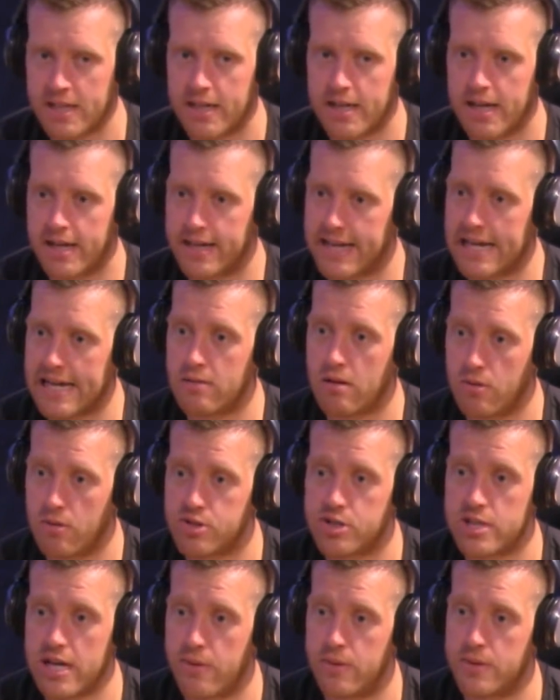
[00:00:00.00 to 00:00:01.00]
And now I was
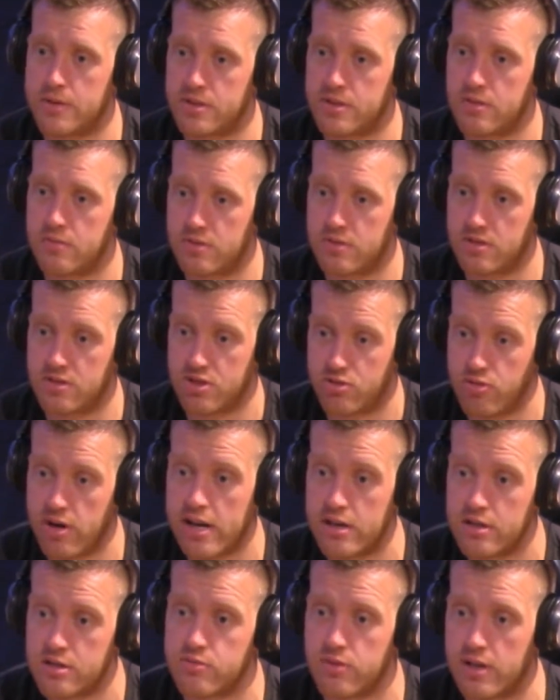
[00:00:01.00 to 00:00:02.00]
sharing to
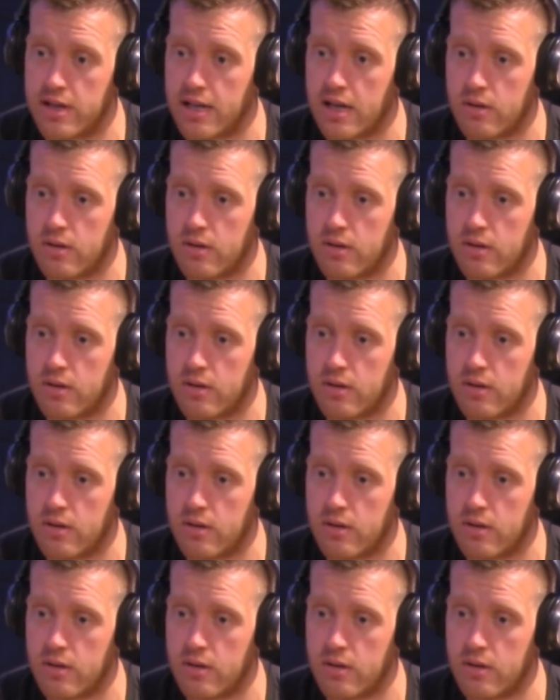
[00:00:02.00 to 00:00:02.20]
strangers, really.